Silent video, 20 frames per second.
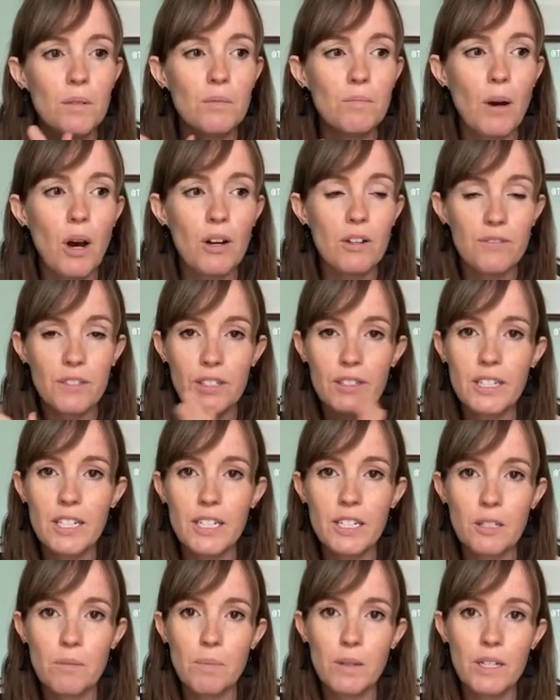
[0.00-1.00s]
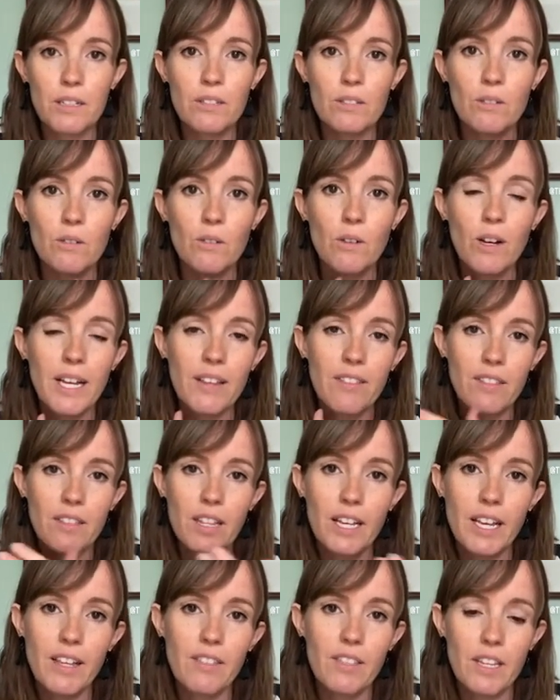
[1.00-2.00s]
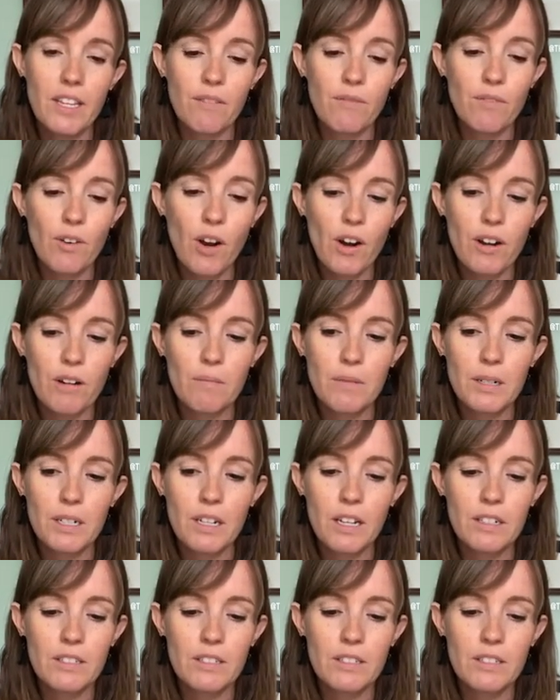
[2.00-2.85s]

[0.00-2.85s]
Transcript: part of the seed dispersal in the environment.